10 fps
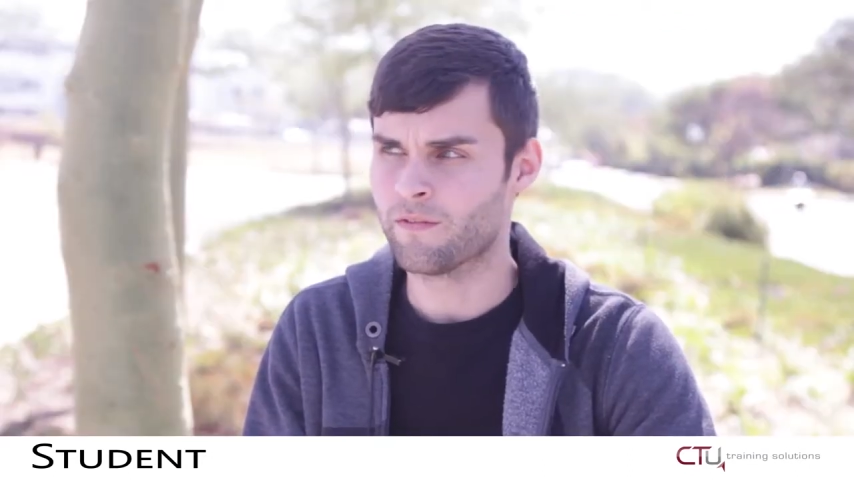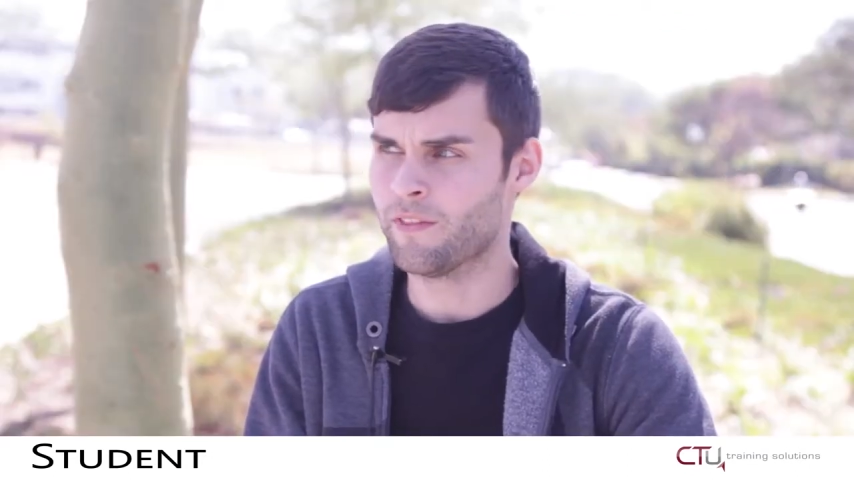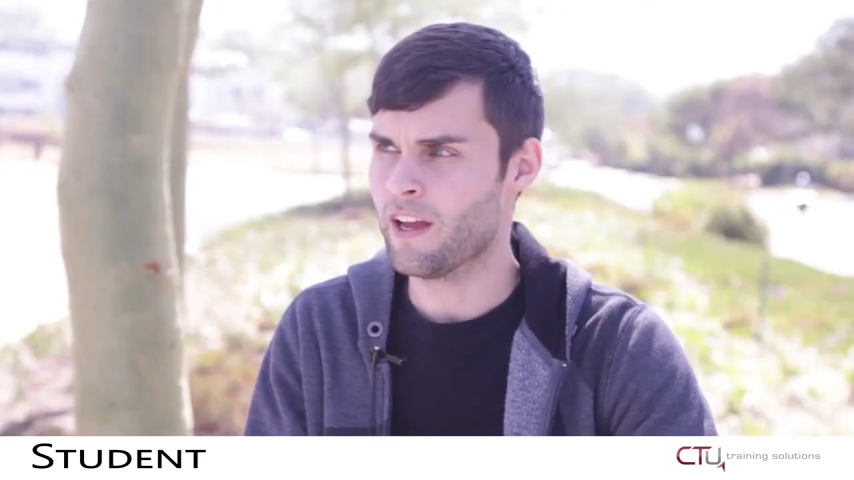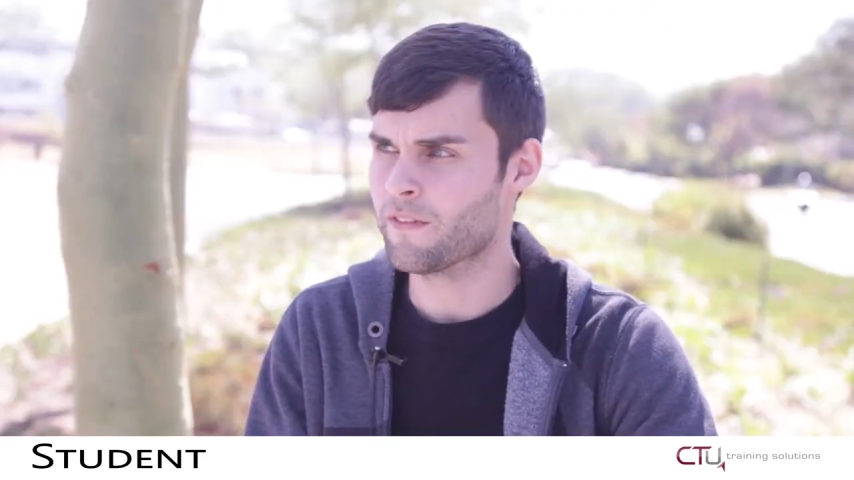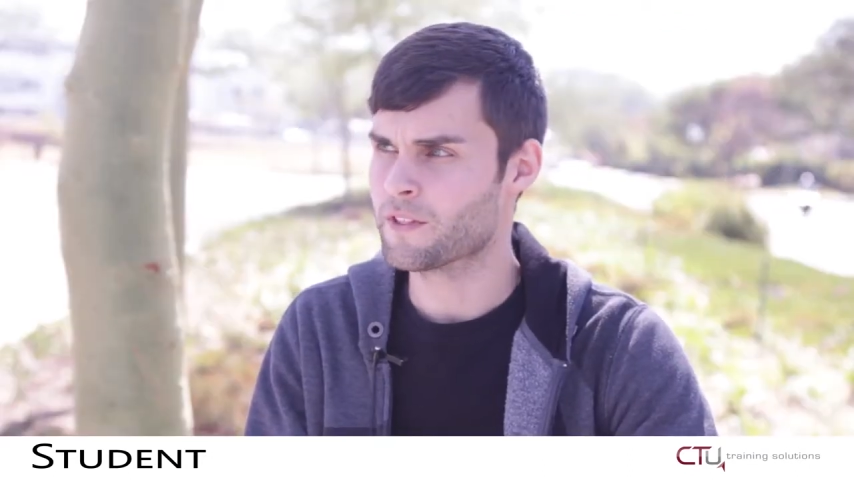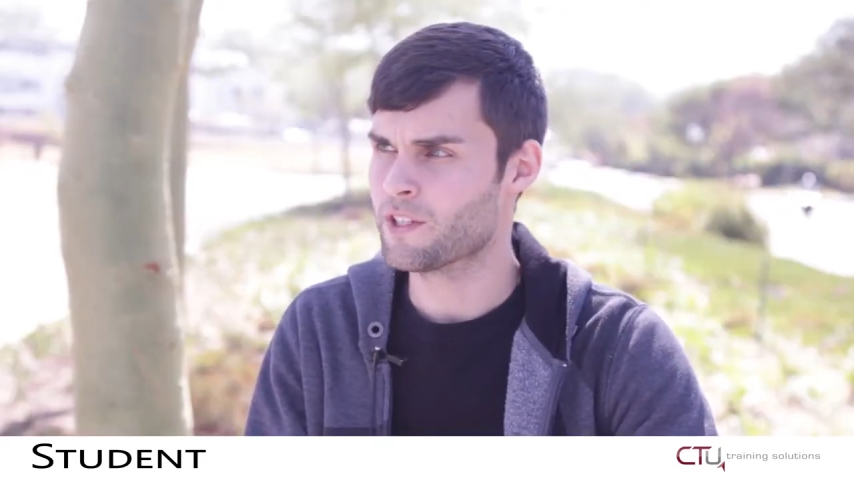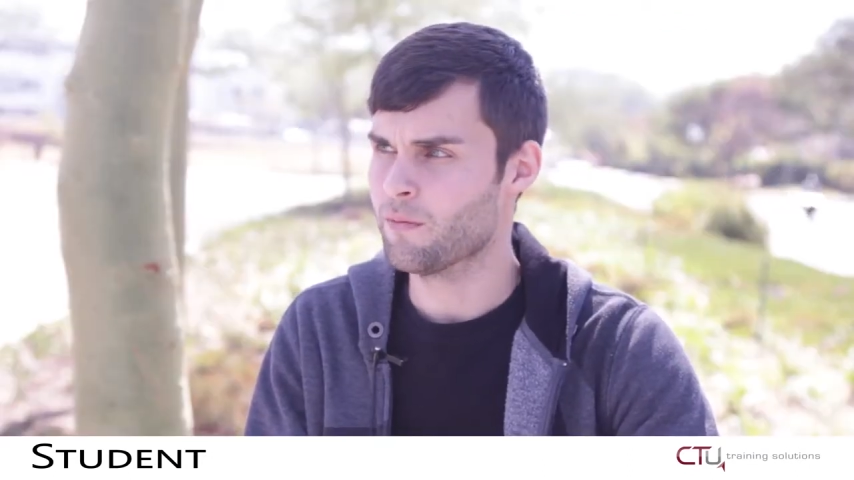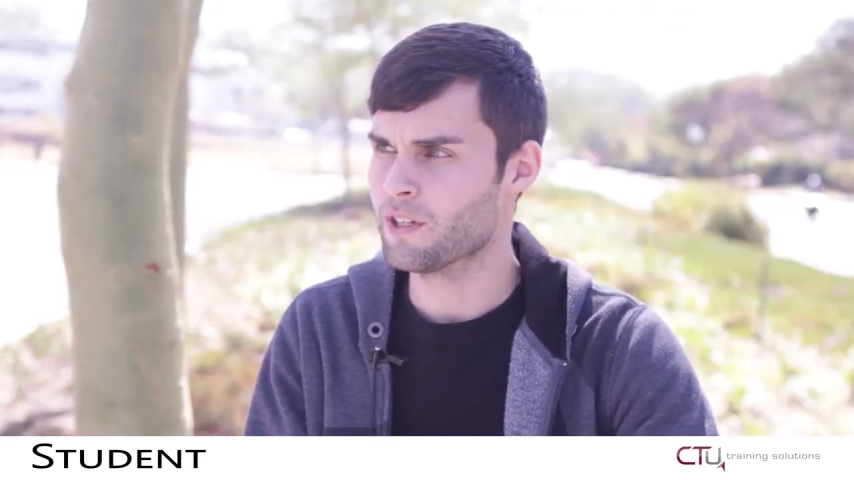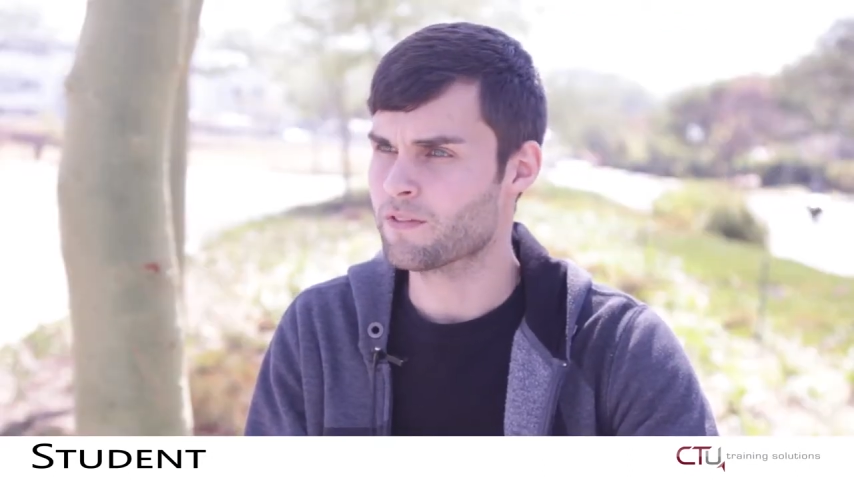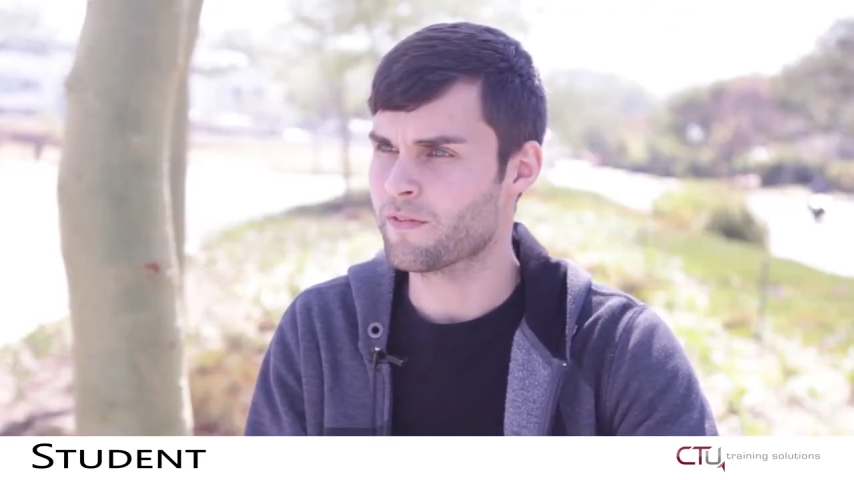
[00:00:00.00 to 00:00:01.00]
they have so
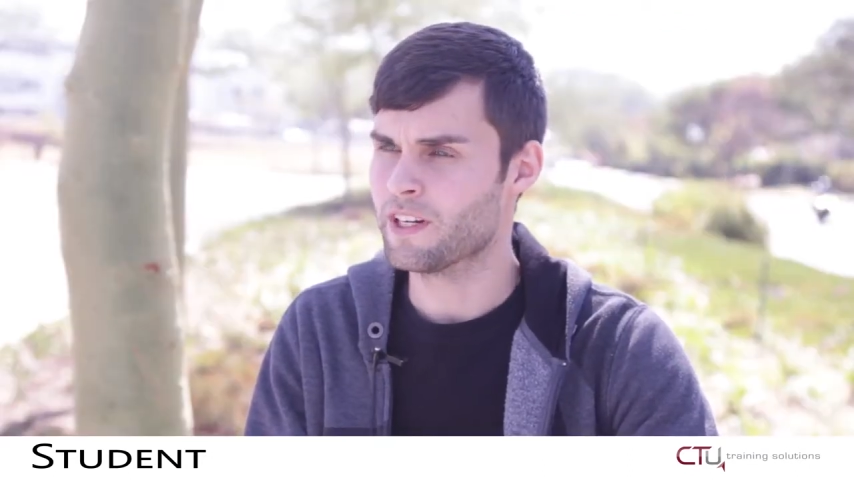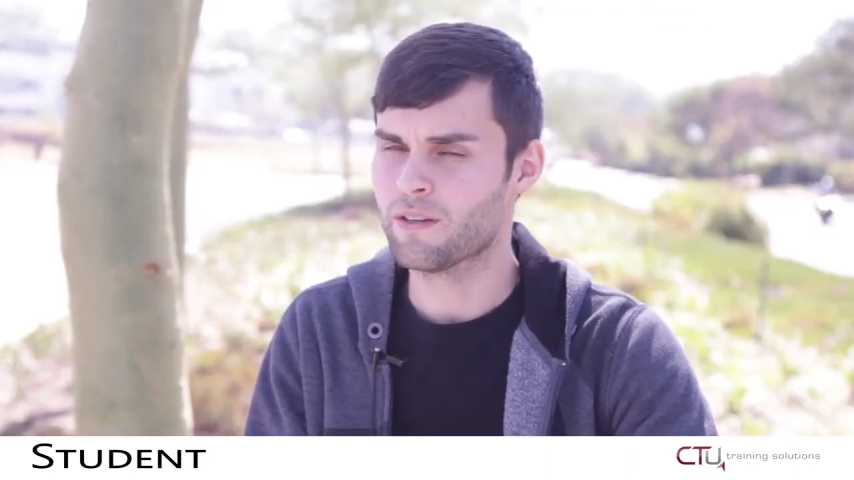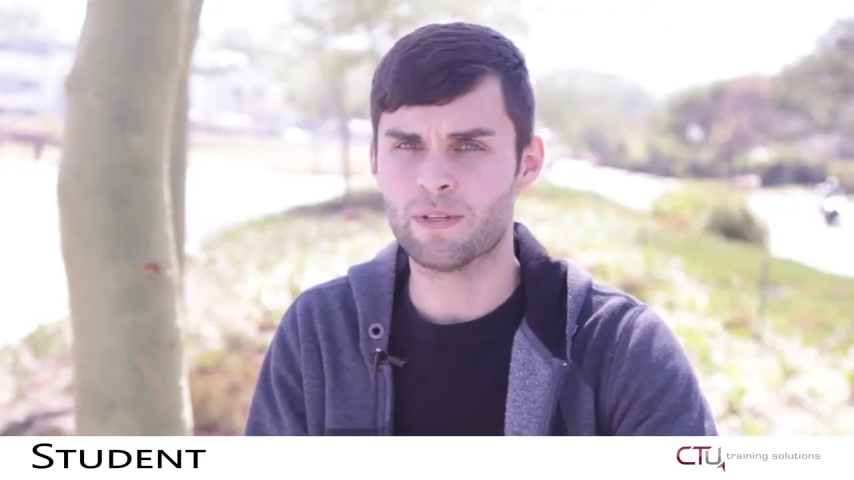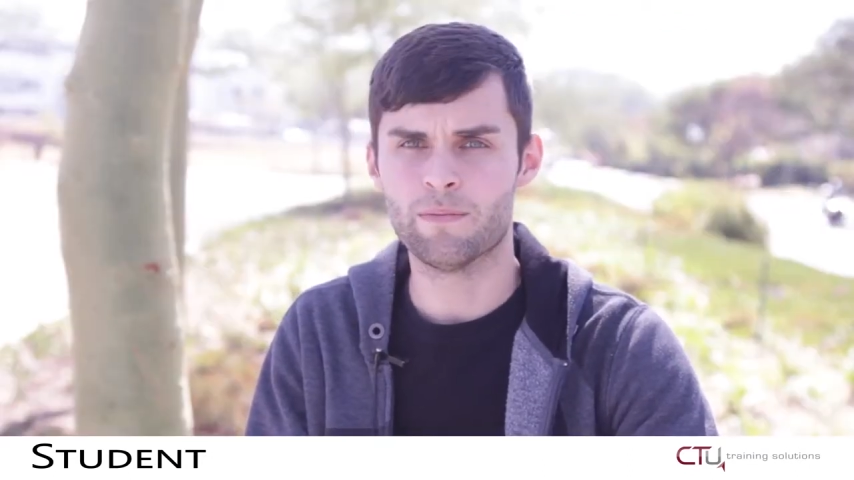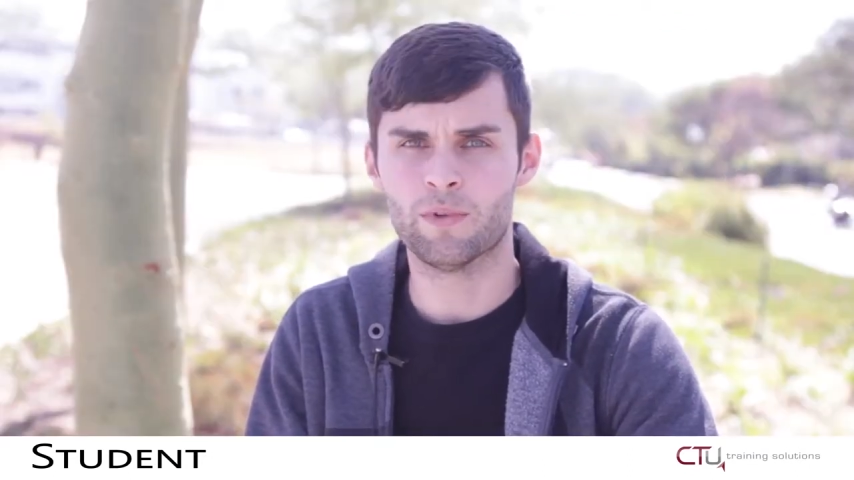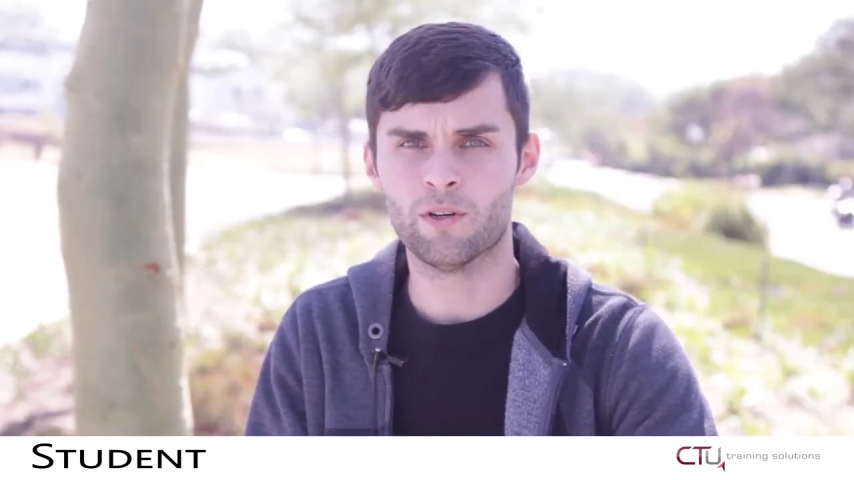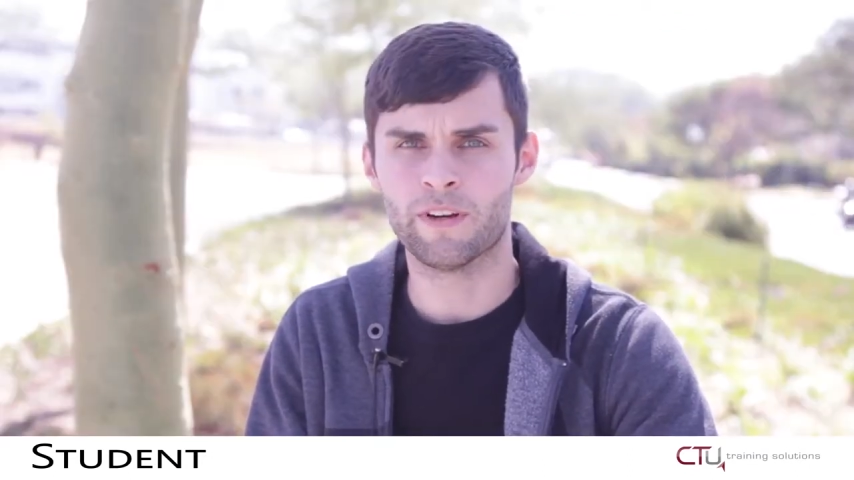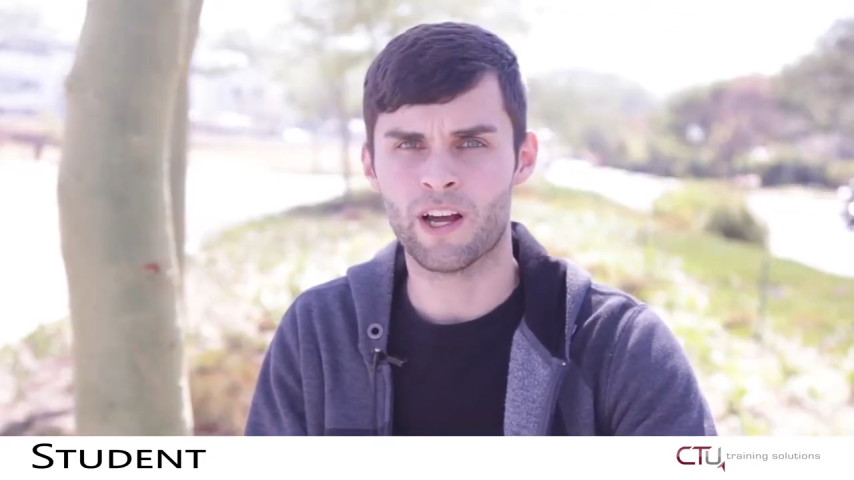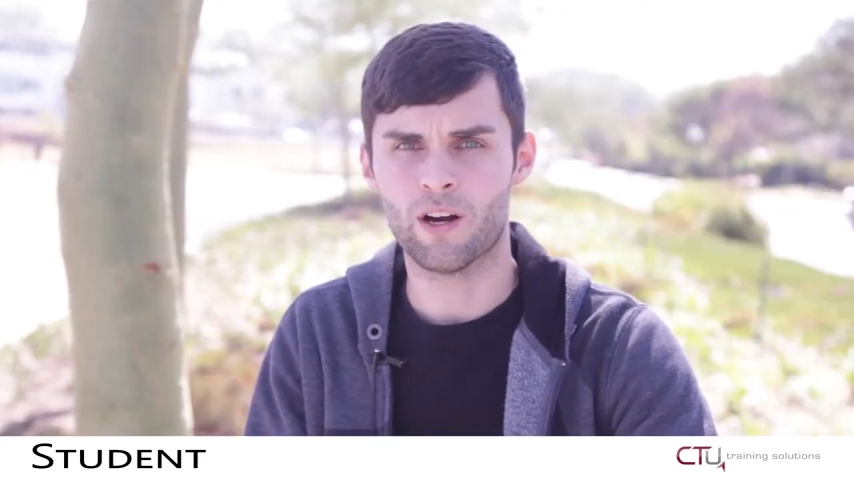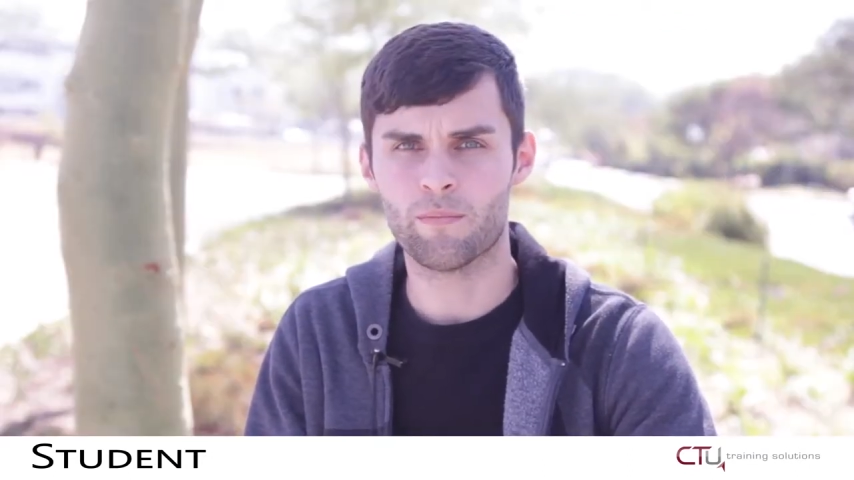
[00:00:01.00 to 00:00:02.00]
much friendly people
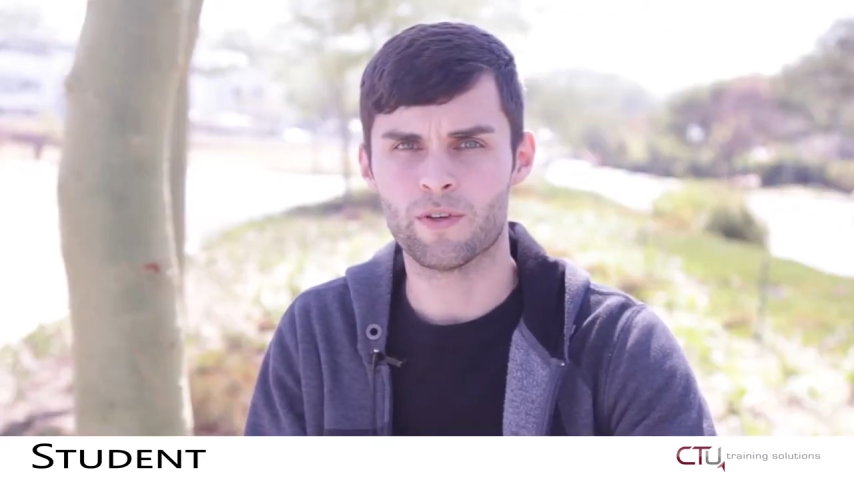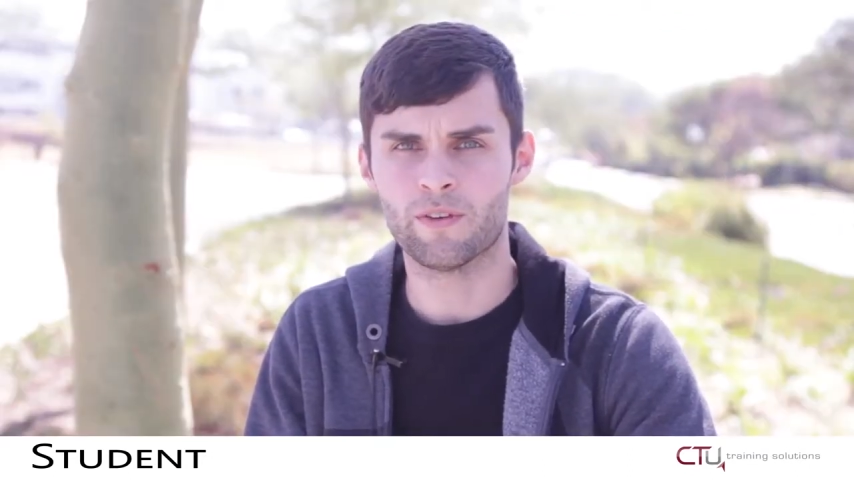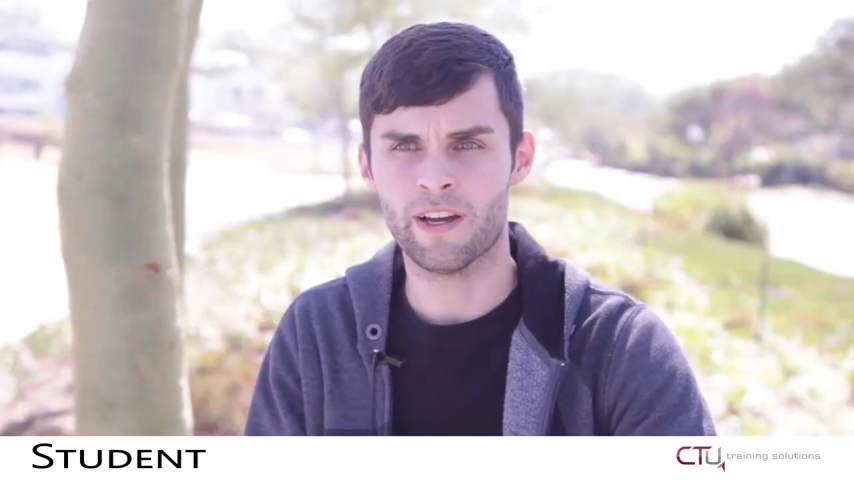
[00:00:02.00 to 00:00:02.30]
that help you,